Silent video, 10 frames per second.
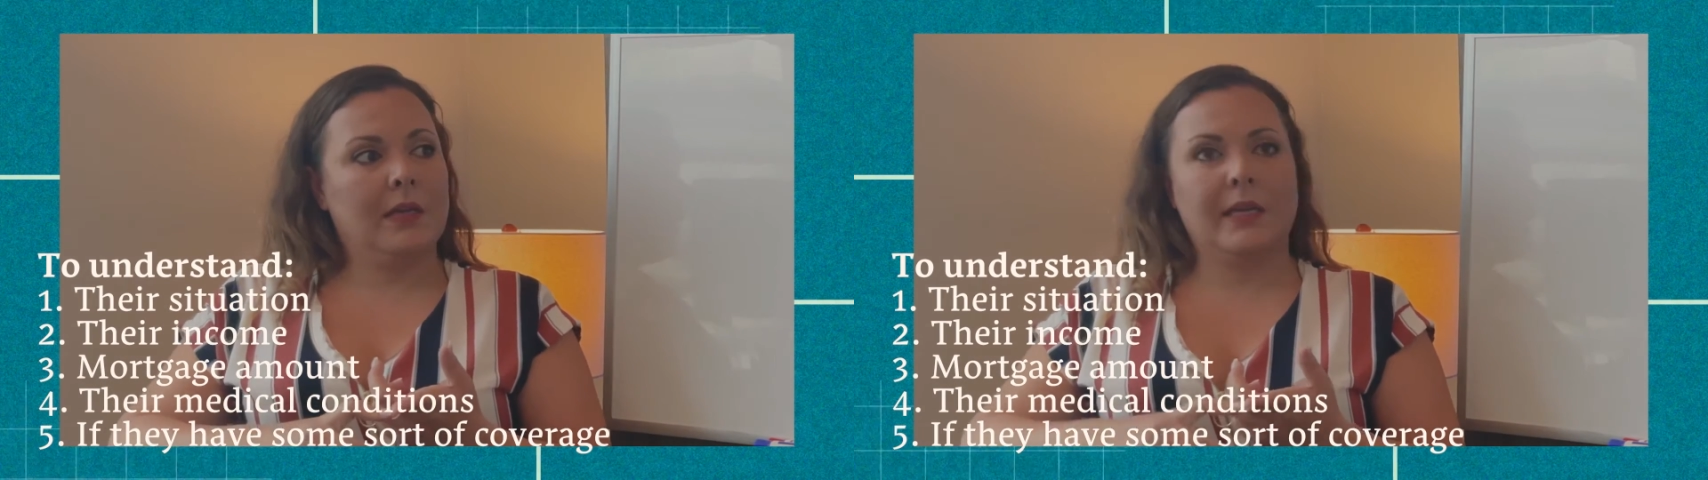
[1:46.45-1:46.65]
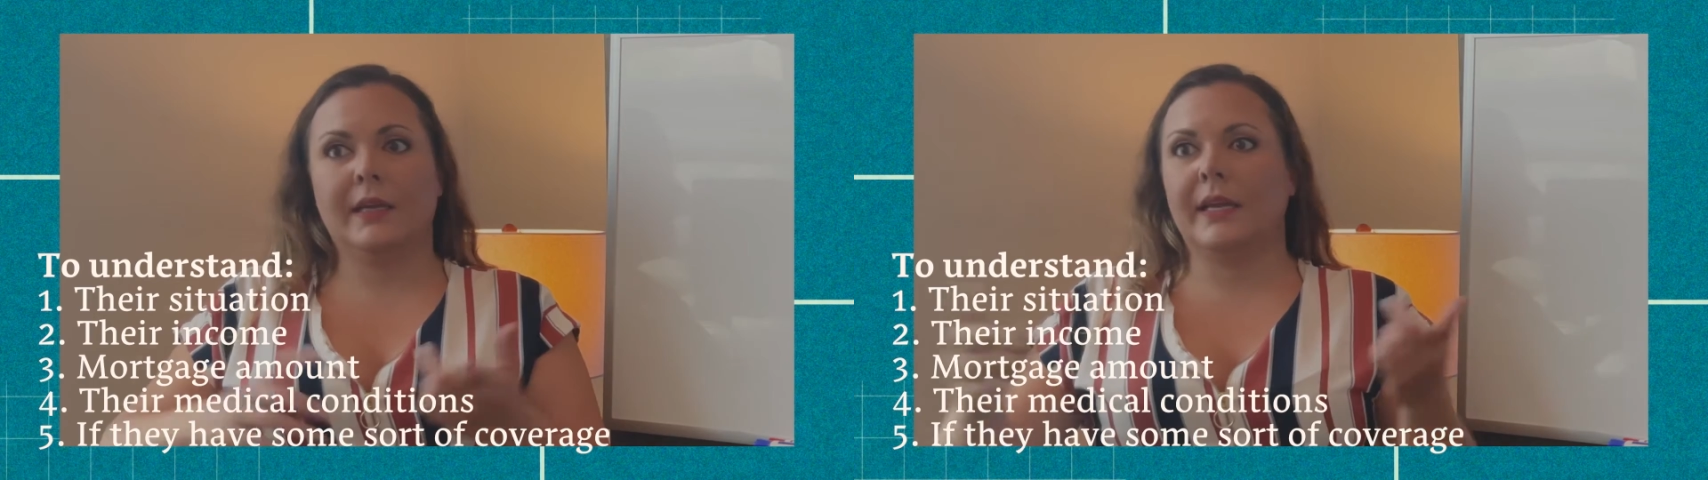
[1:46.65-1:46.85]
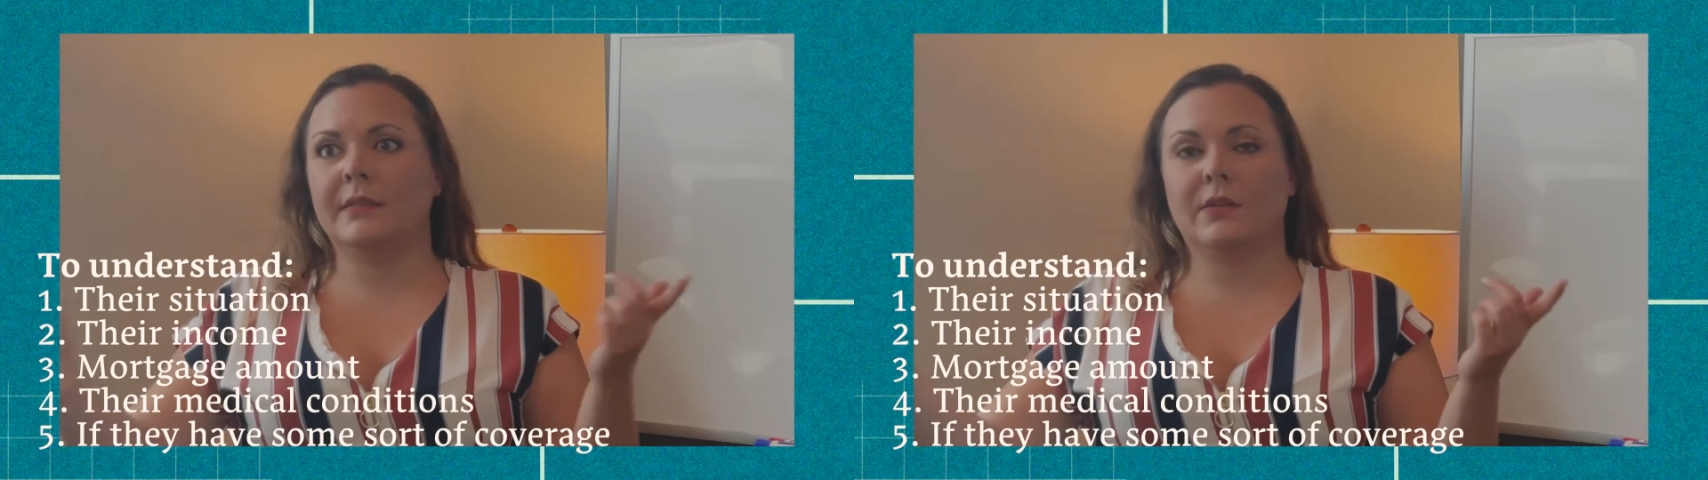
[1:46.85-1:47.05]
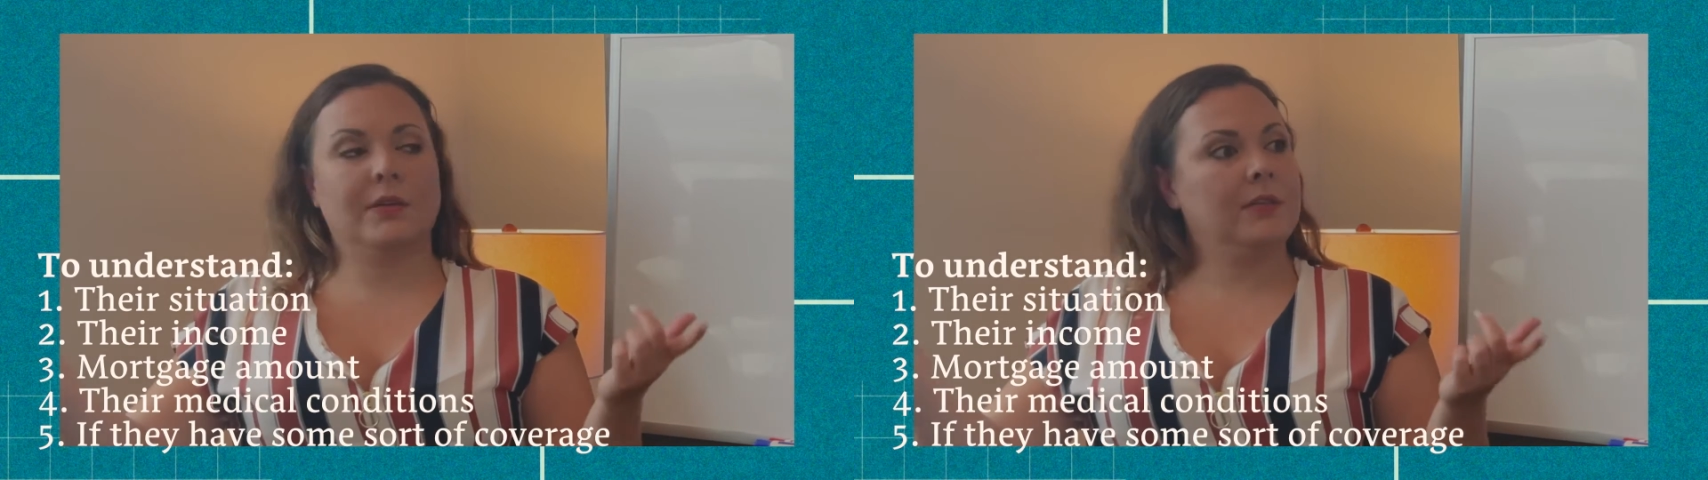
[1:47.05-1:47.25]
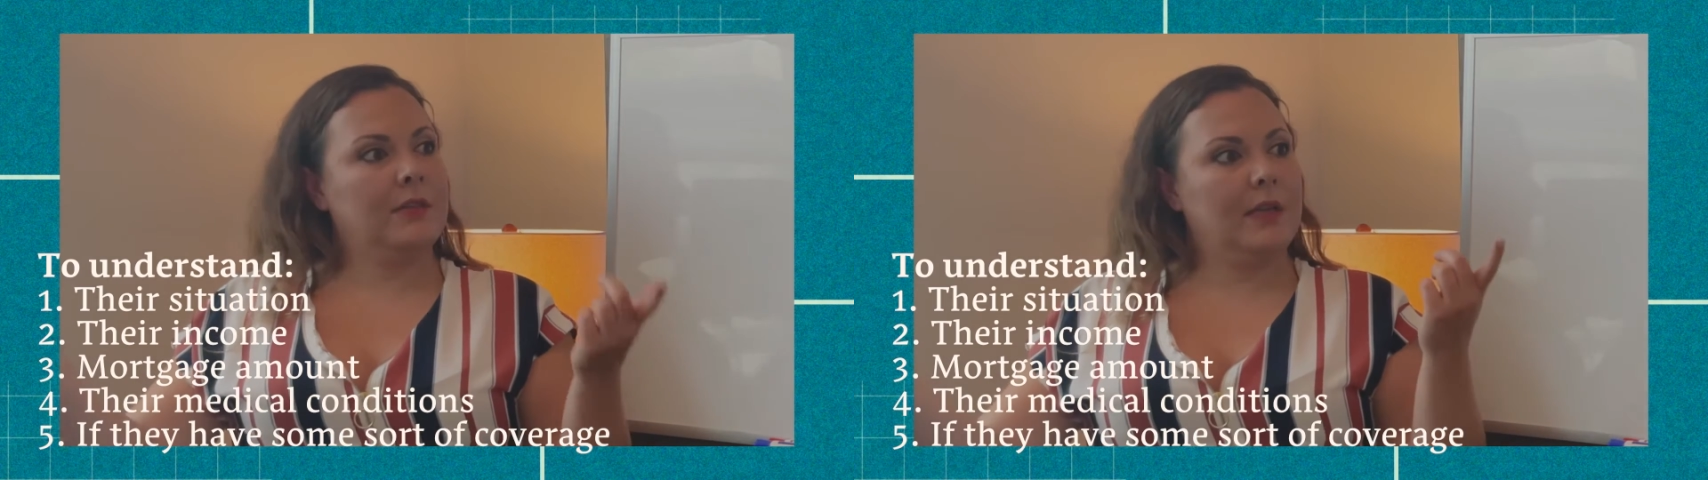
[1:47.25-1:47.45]
In case
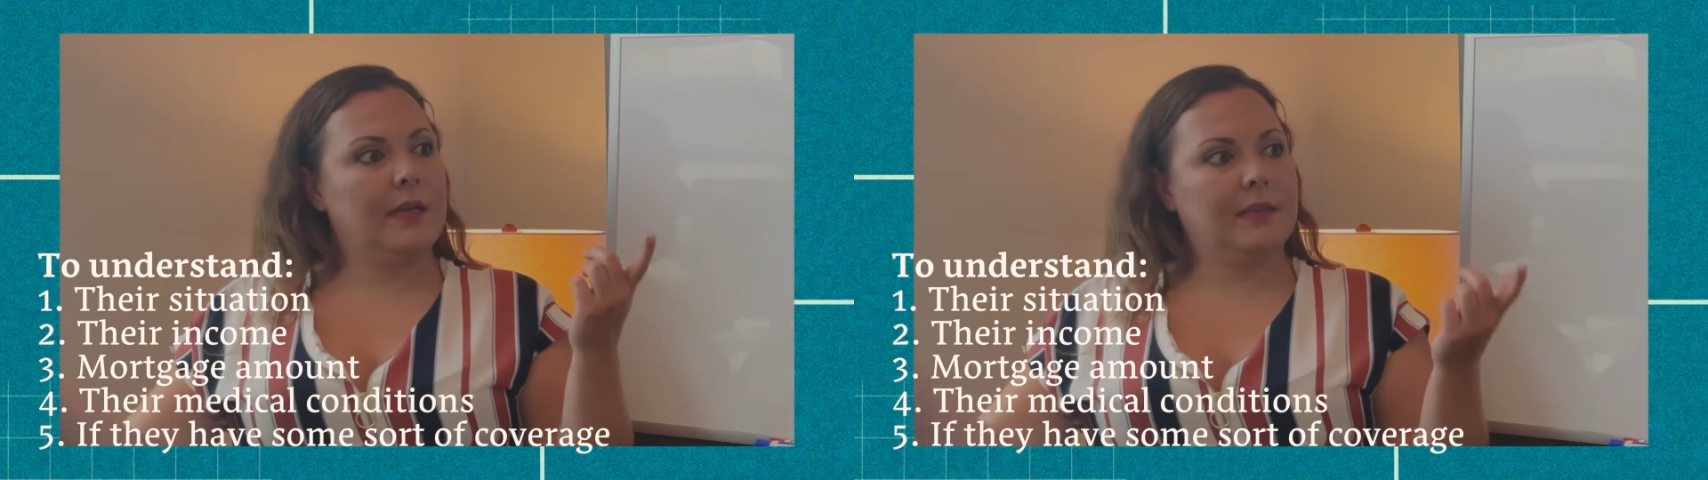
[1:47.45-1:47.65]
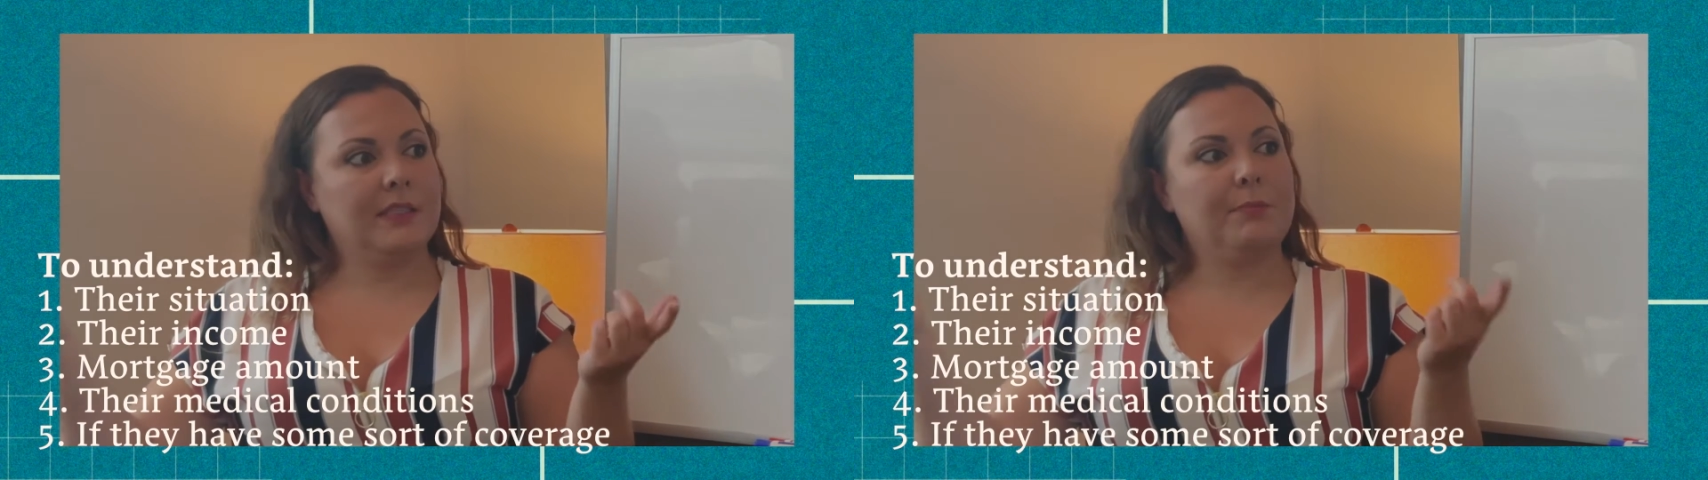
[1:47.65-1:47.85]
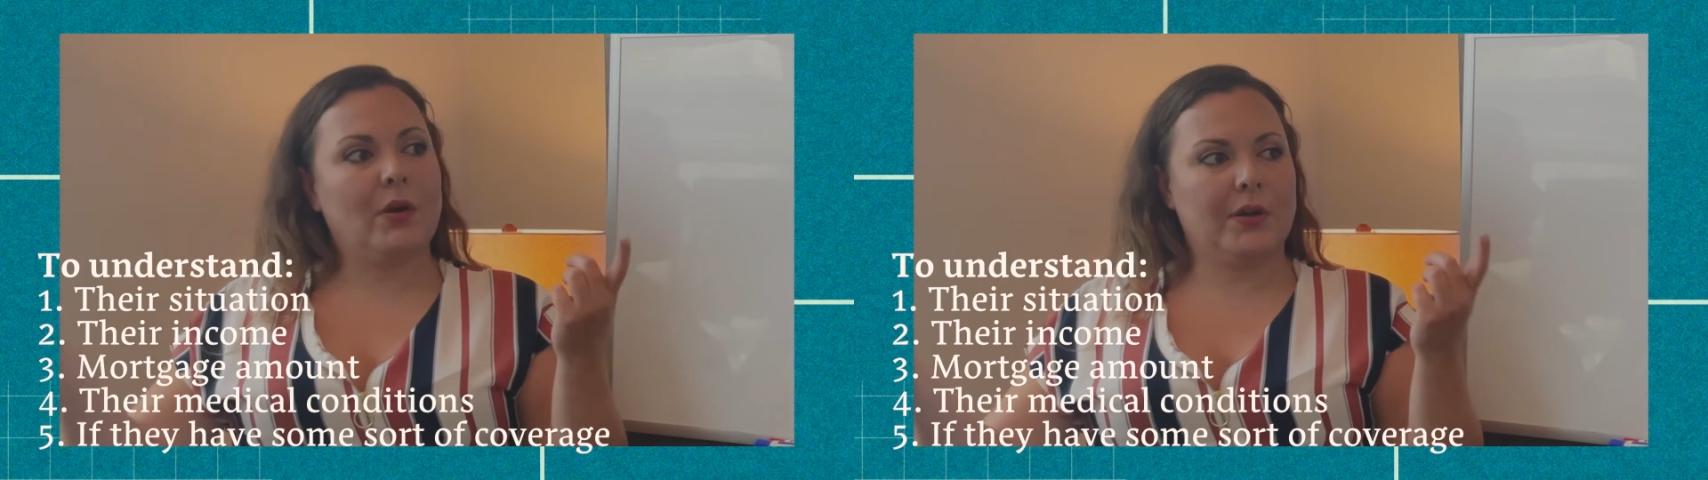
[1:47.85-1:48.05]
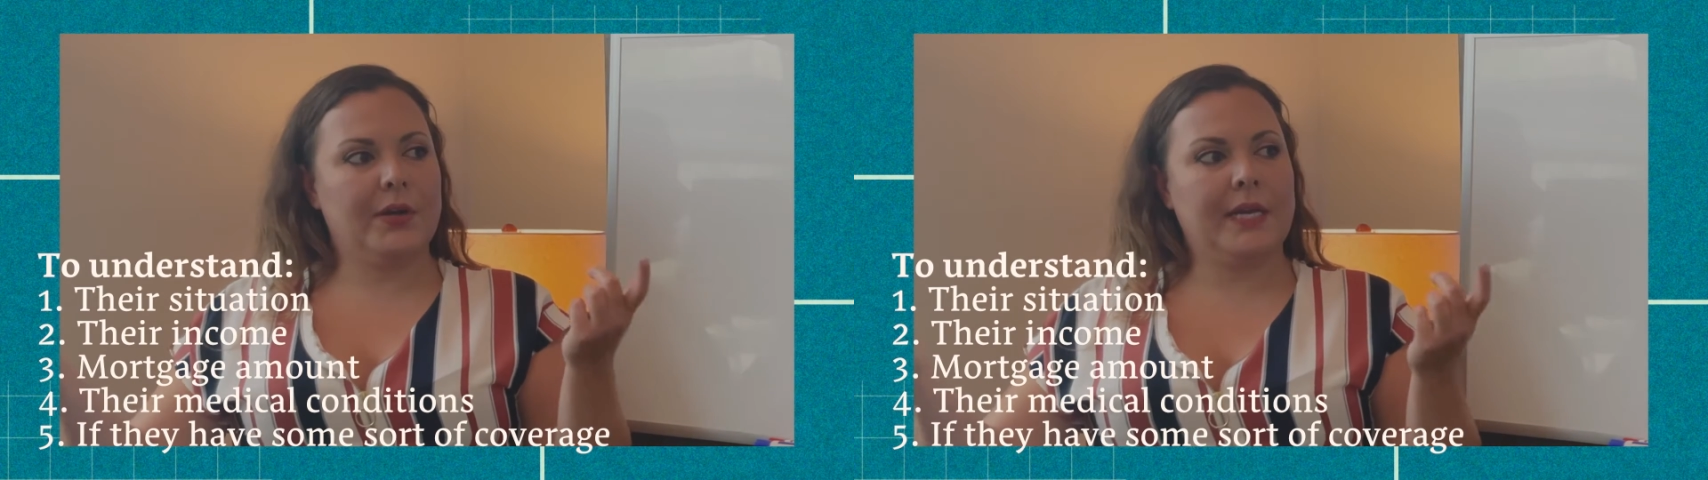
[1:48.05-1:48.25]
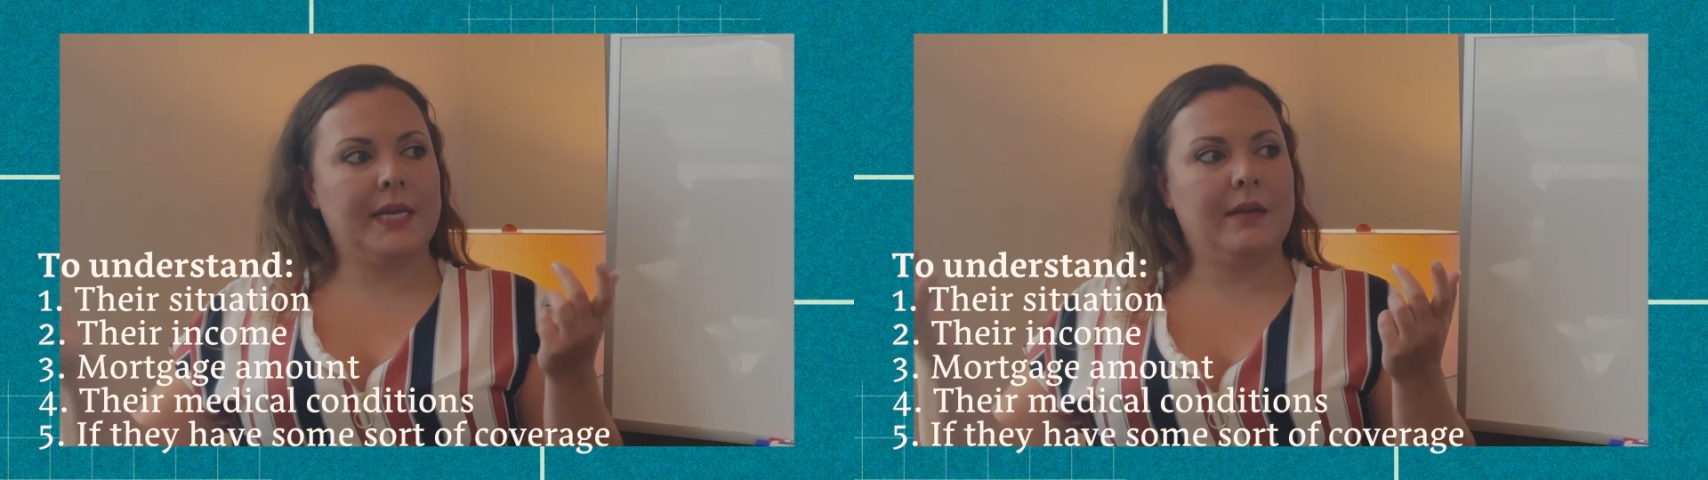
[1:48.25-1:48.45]
there's a
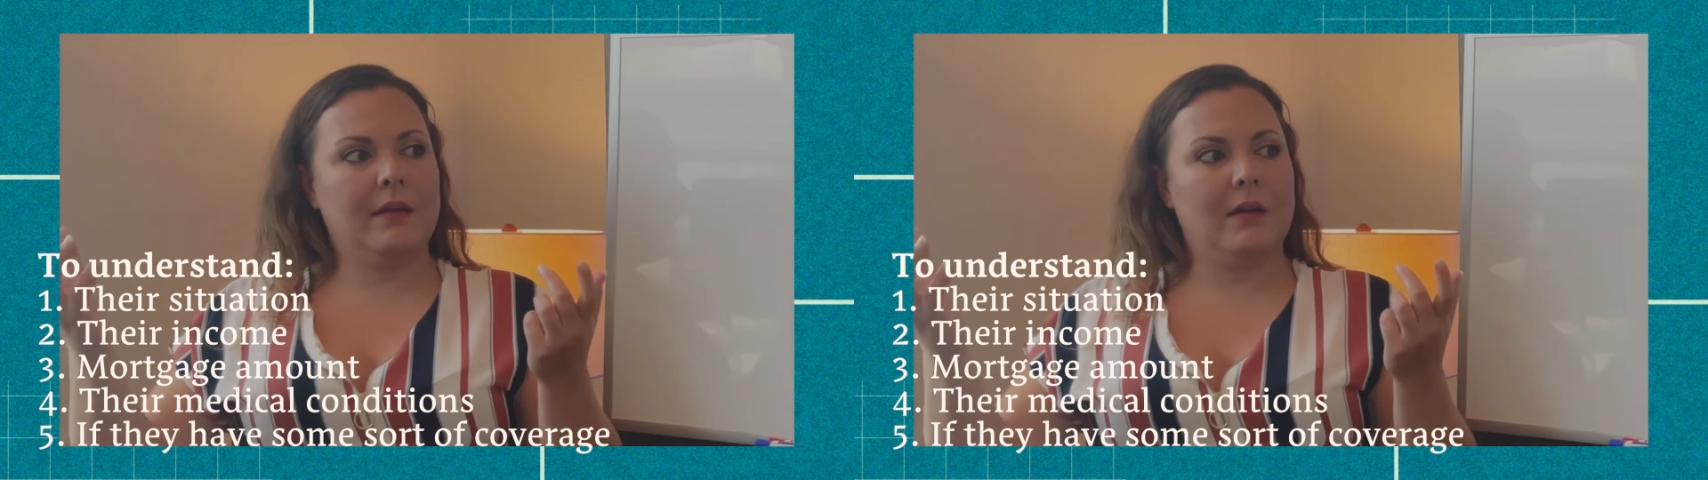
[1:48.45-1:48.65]
disparity